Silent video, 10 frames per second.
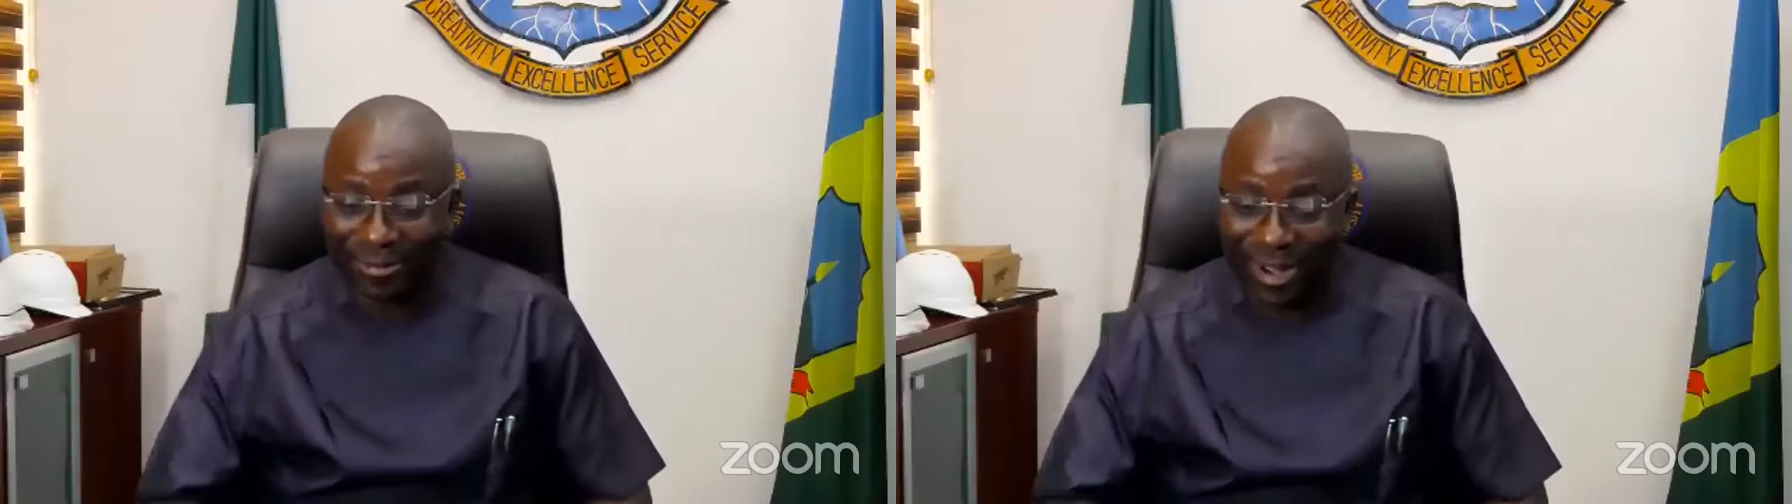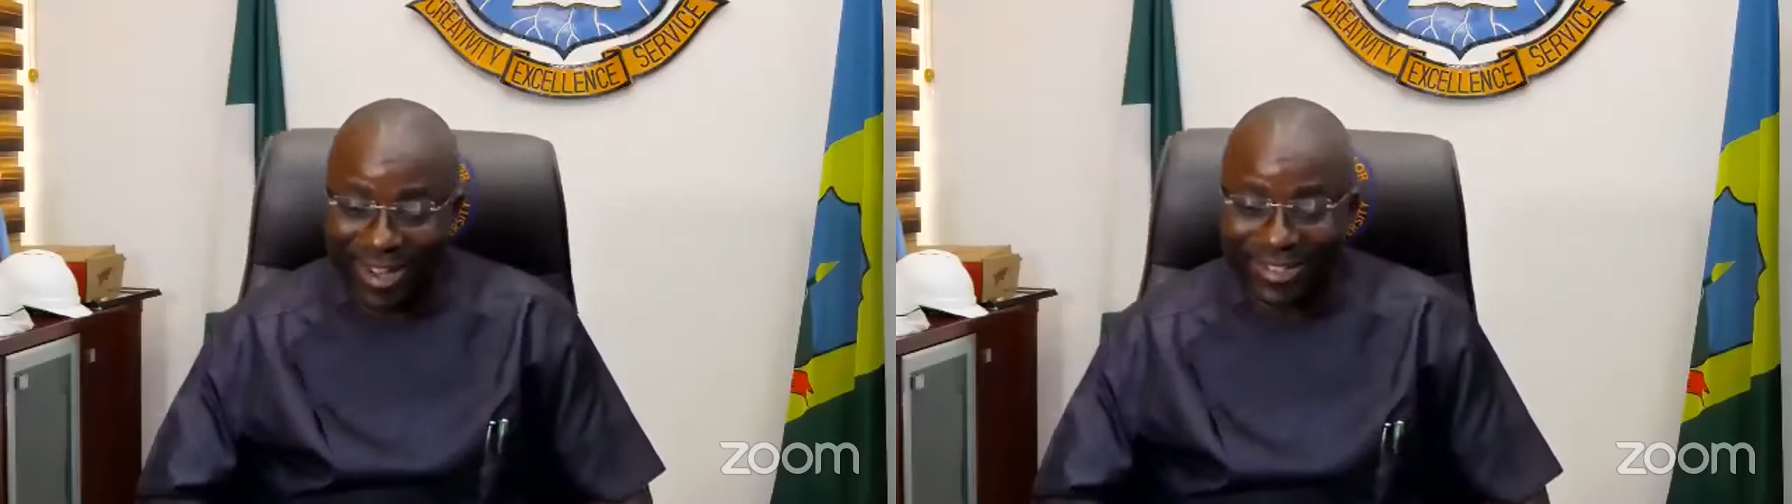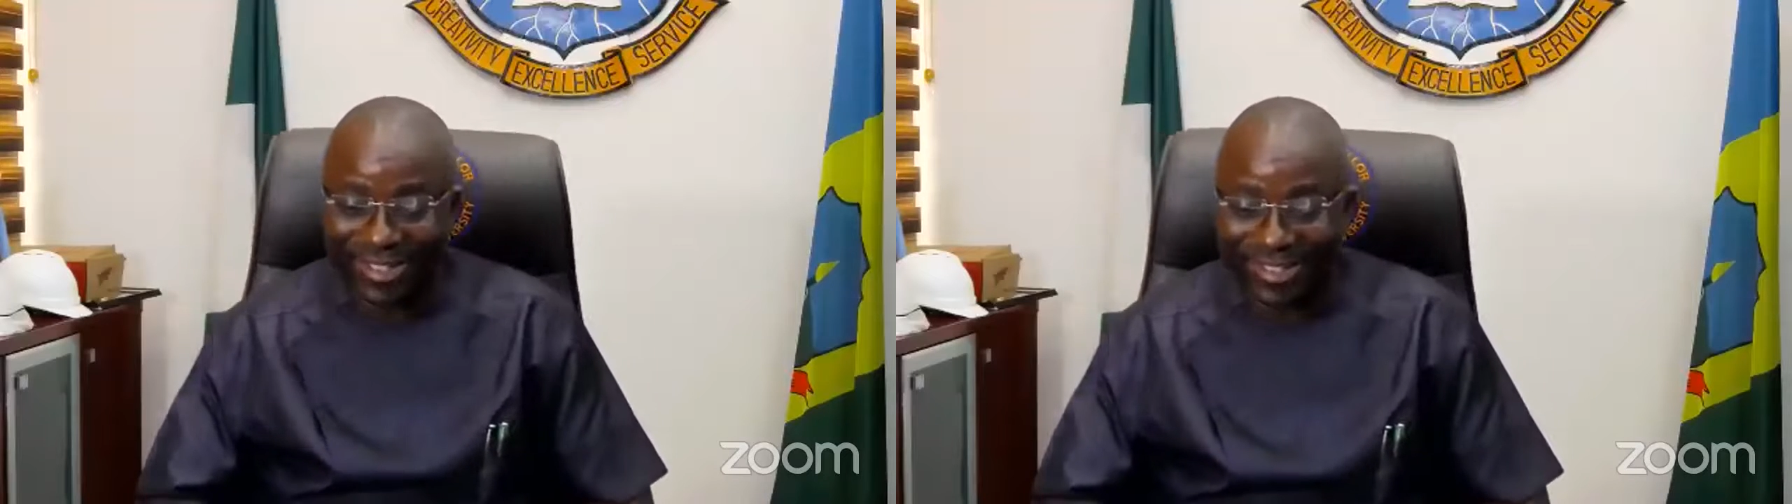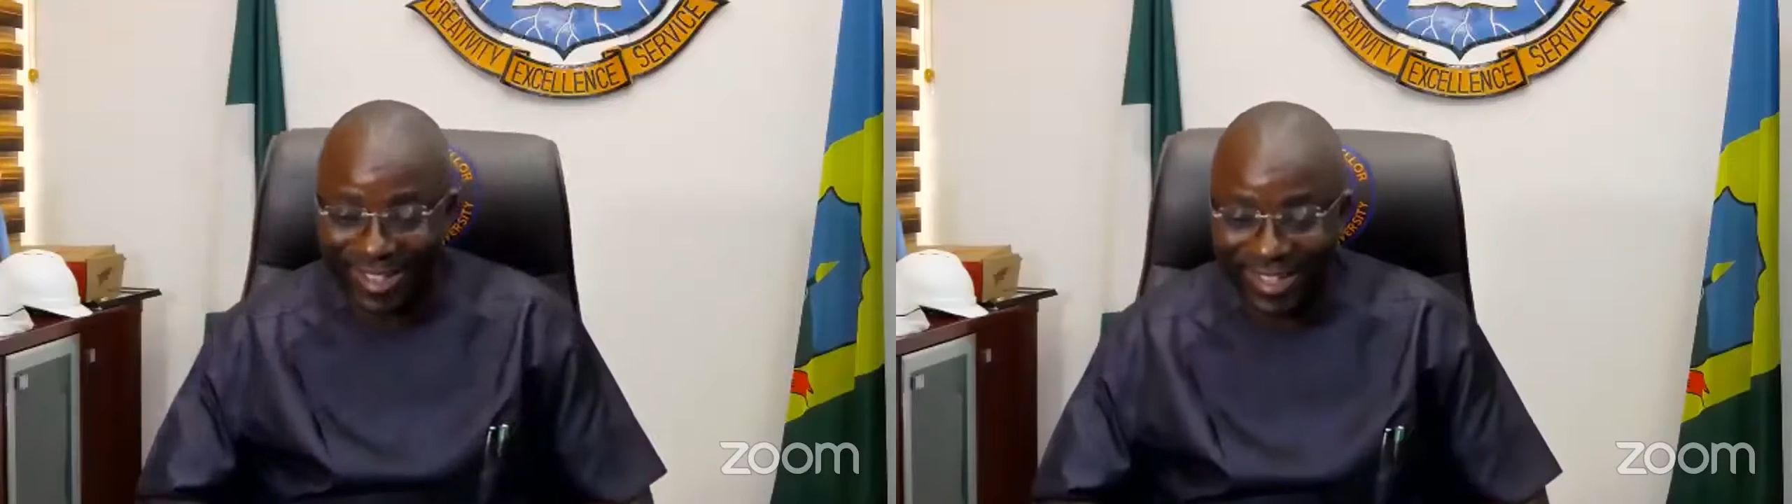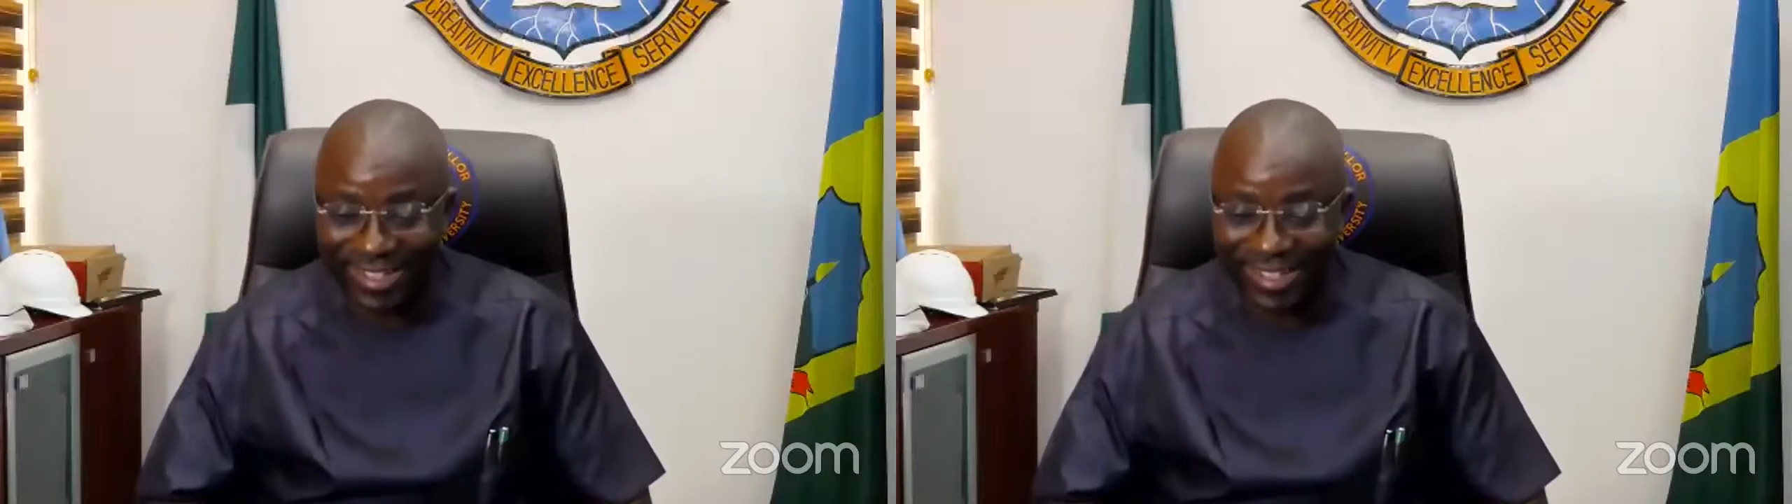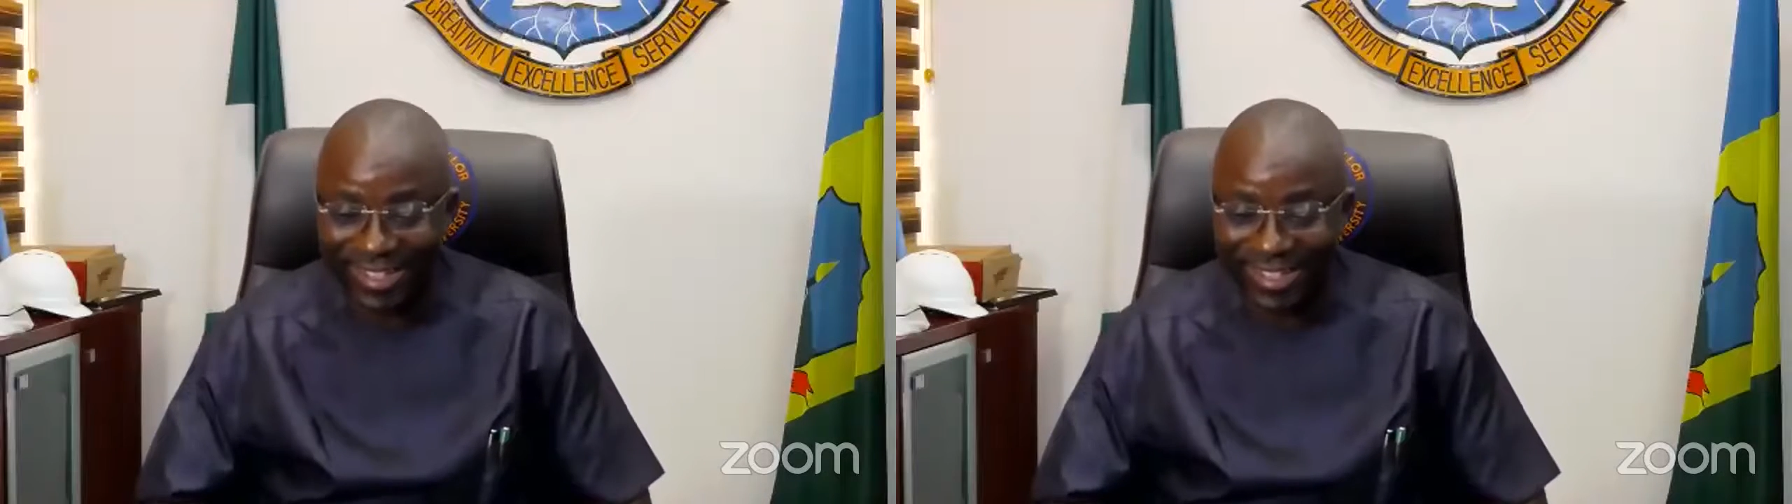Bayelsa State,